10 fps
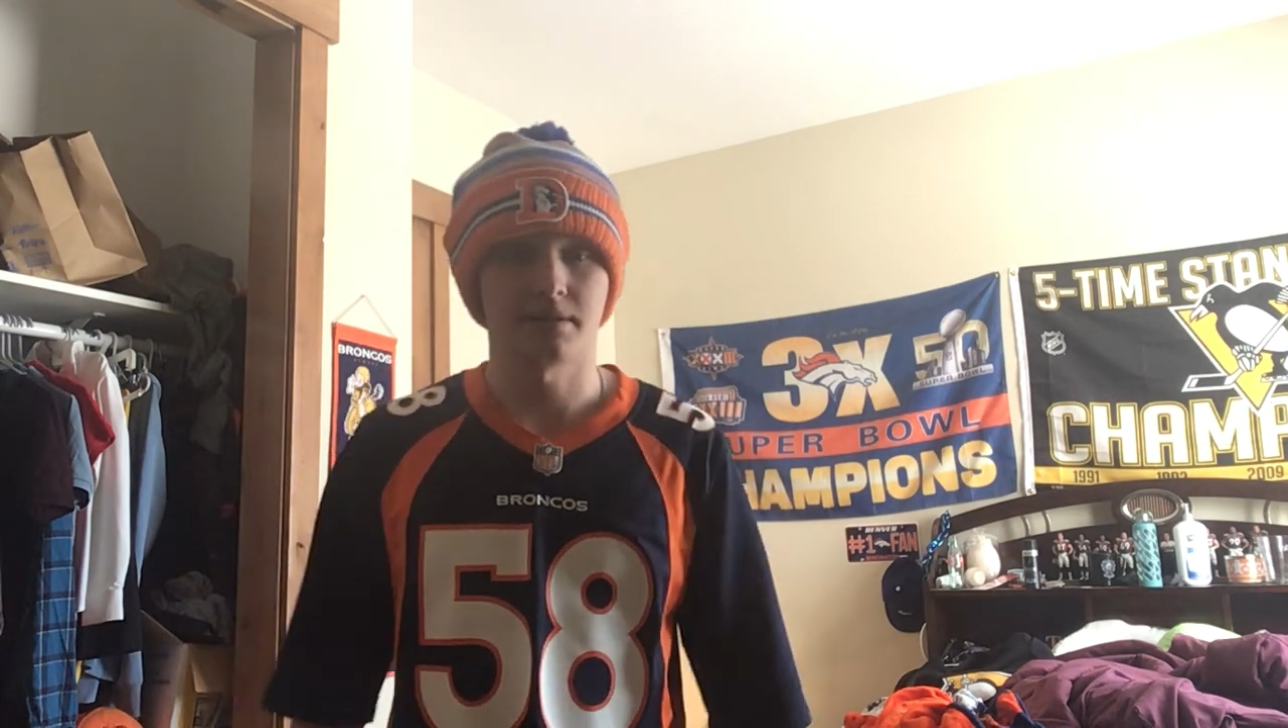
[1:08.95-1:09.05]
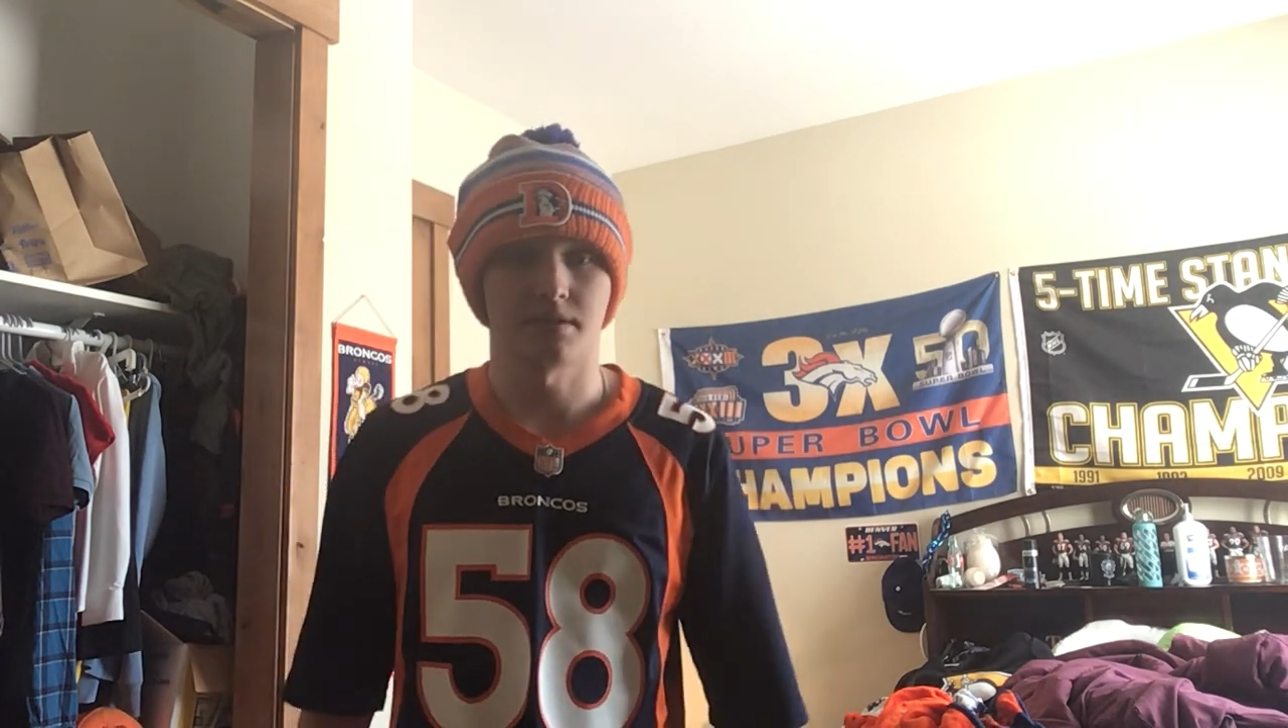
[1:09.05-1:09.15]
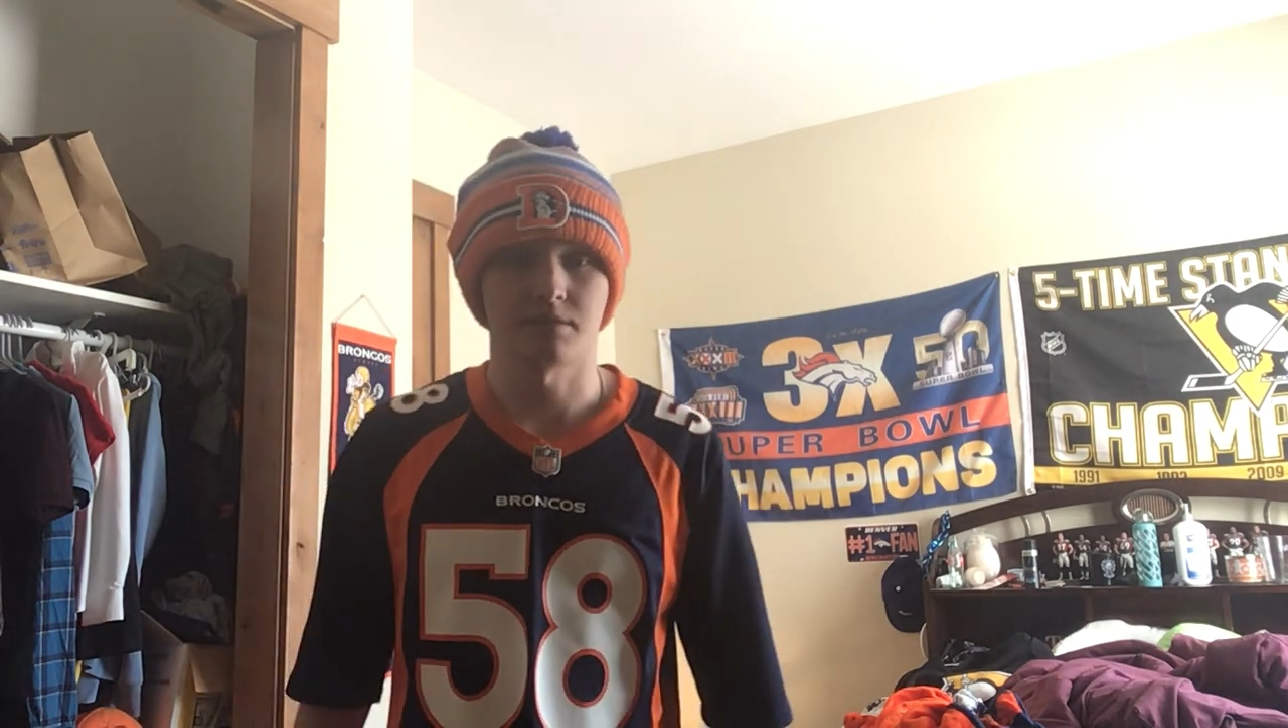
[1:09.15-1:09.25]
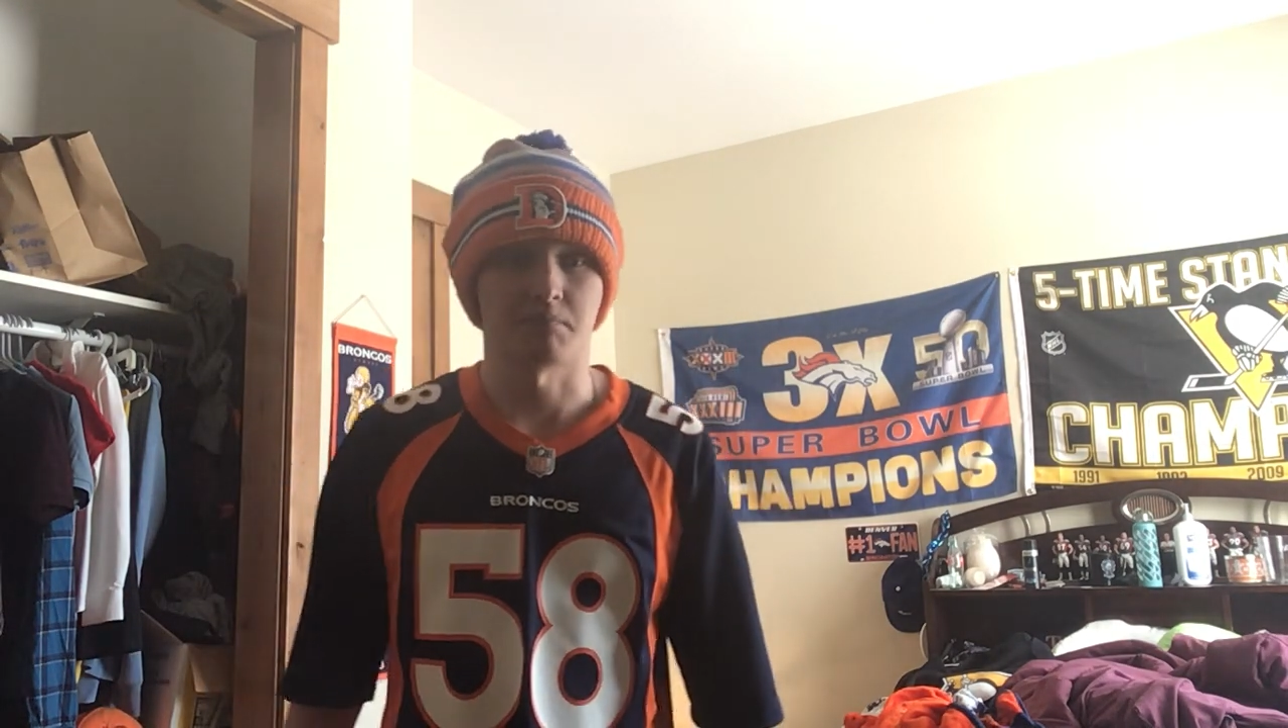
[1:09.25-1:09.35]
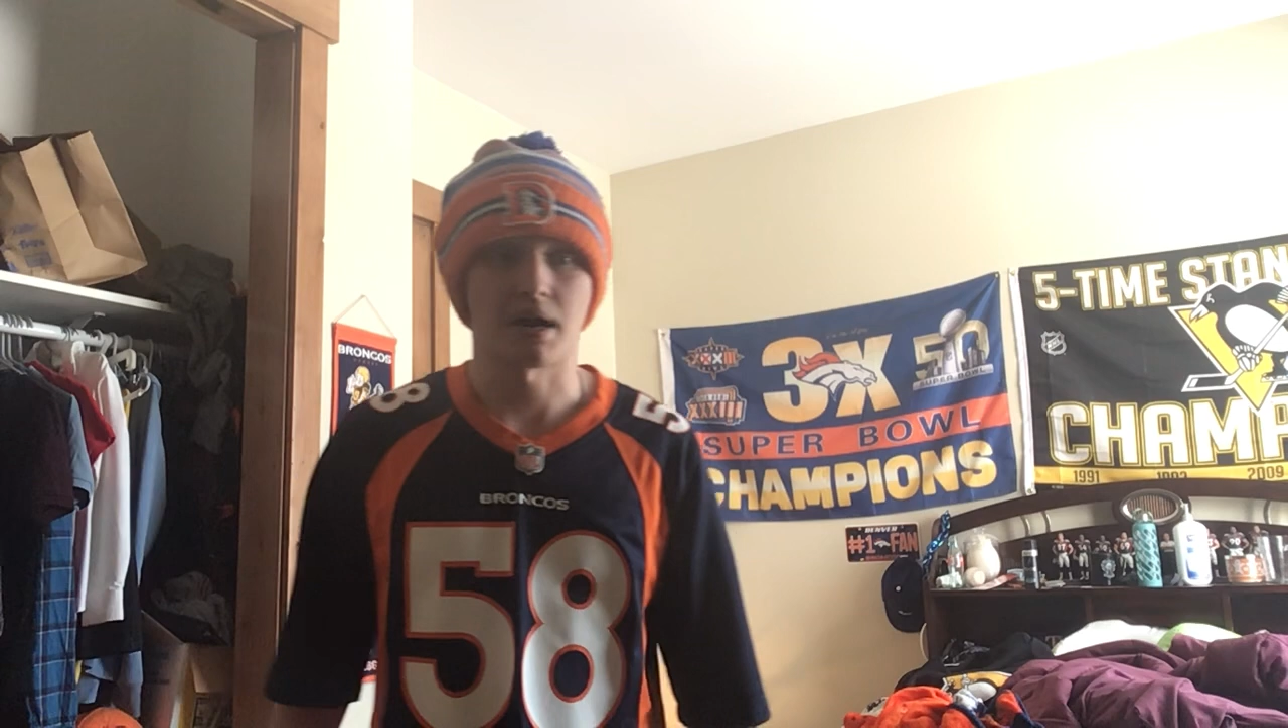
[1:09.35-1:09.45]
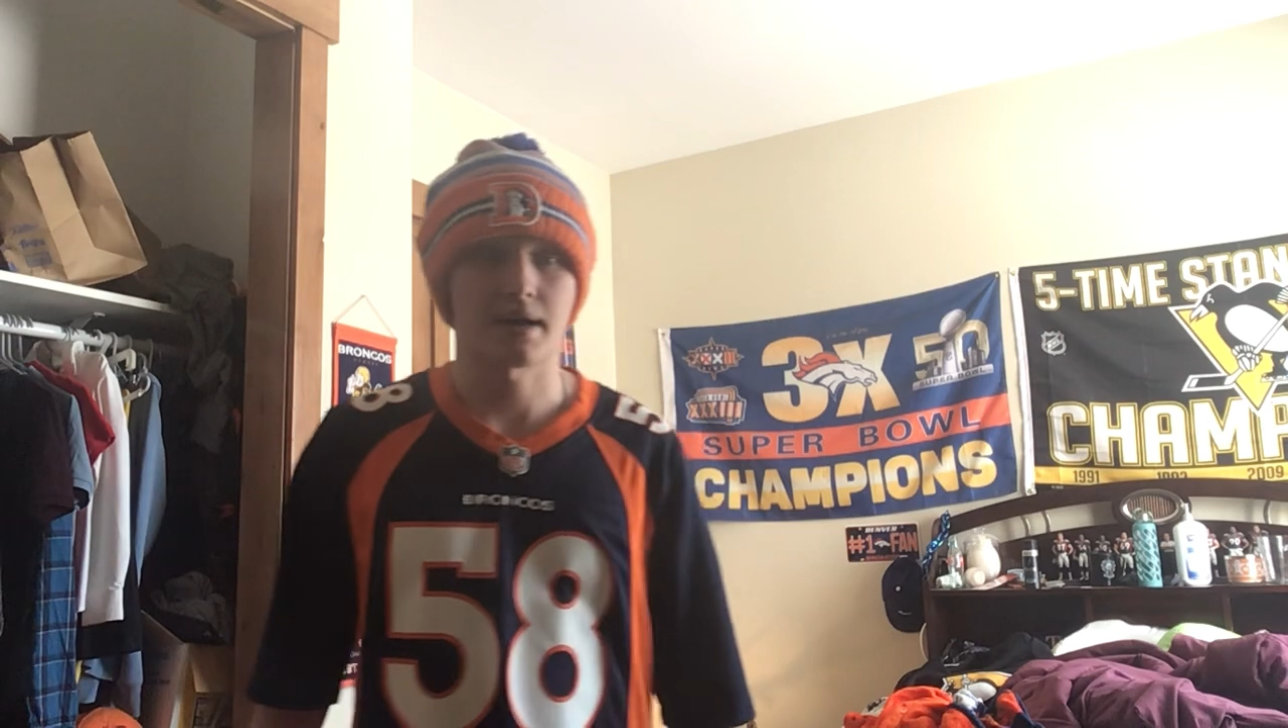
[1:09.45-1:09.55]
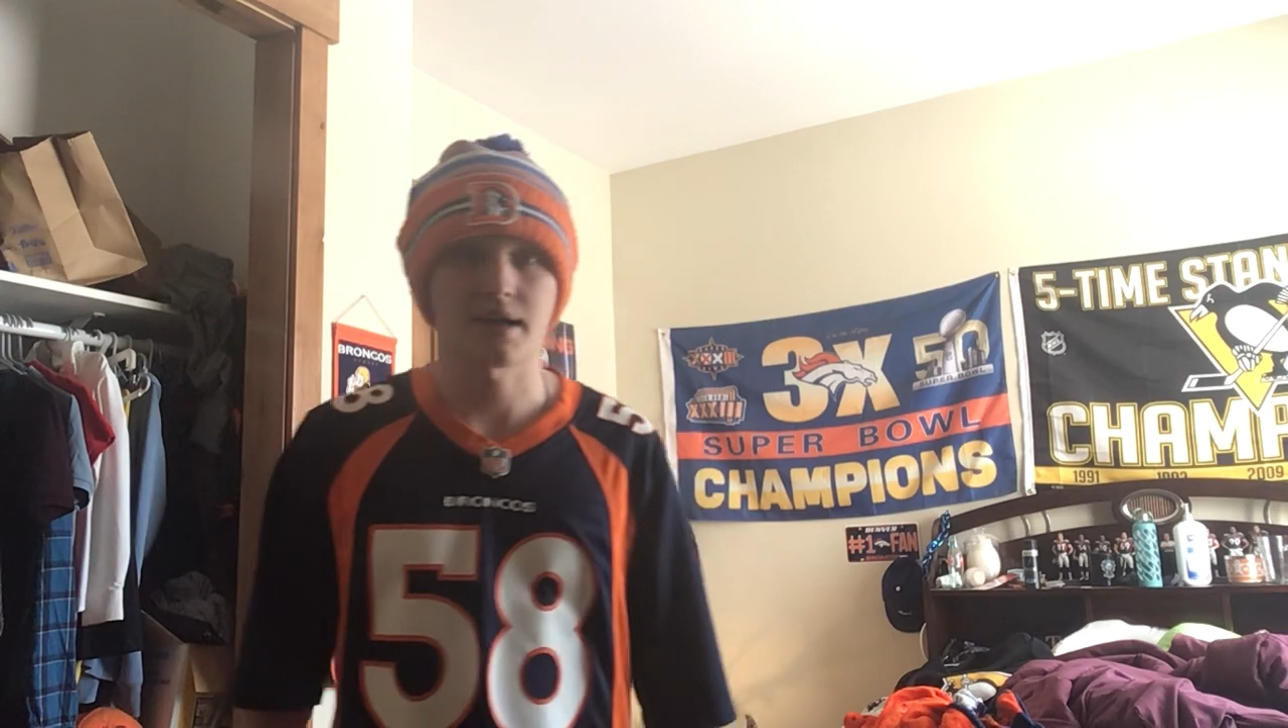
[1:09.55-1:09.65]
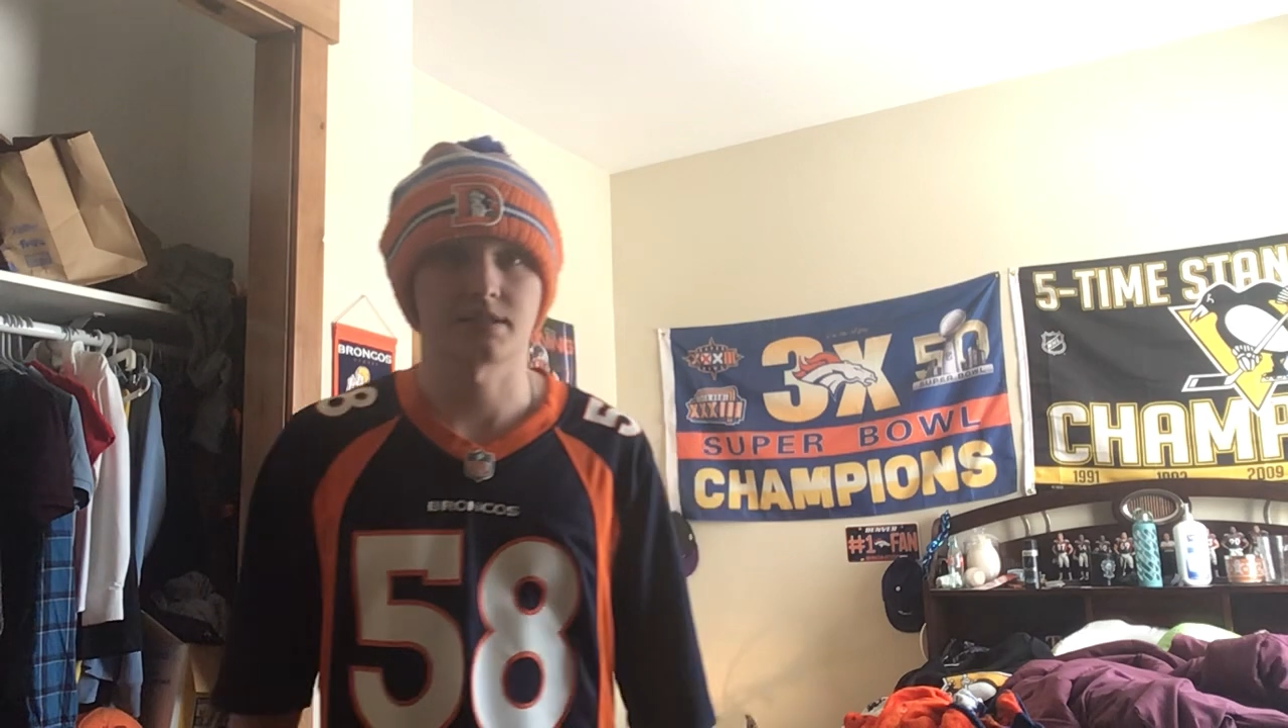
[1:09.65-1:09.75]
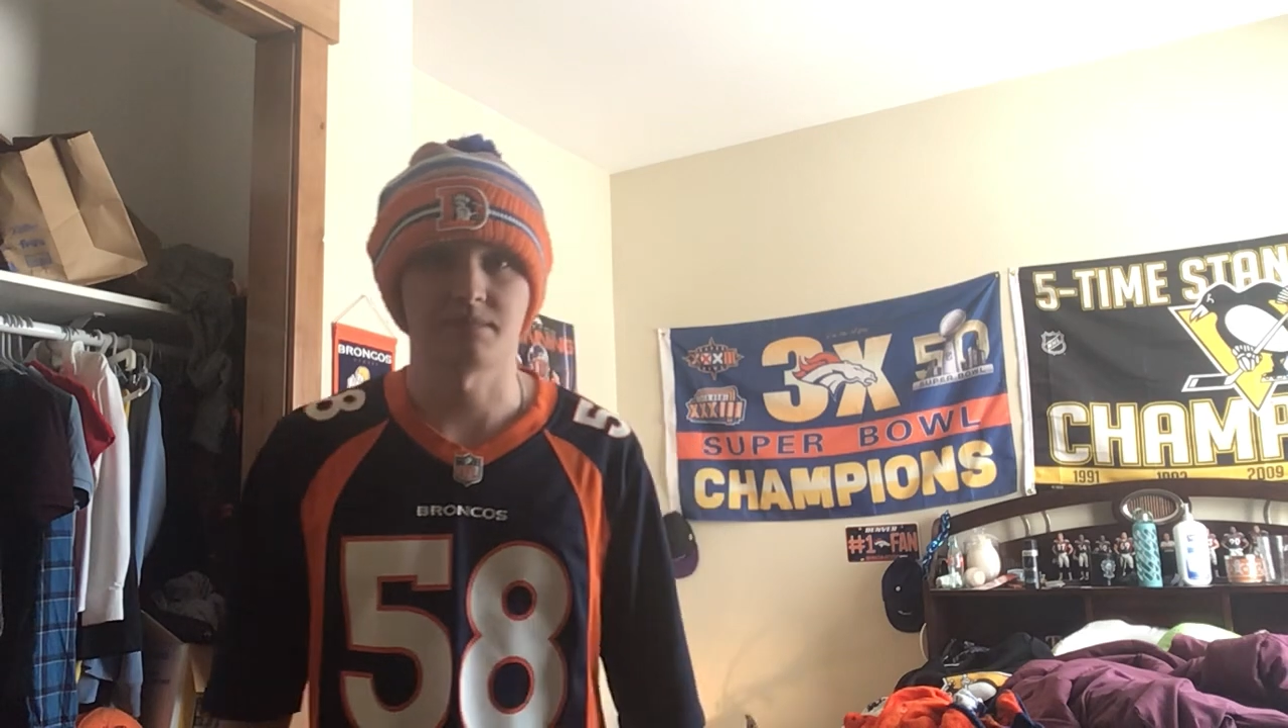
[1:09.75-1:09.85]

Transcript: this might actually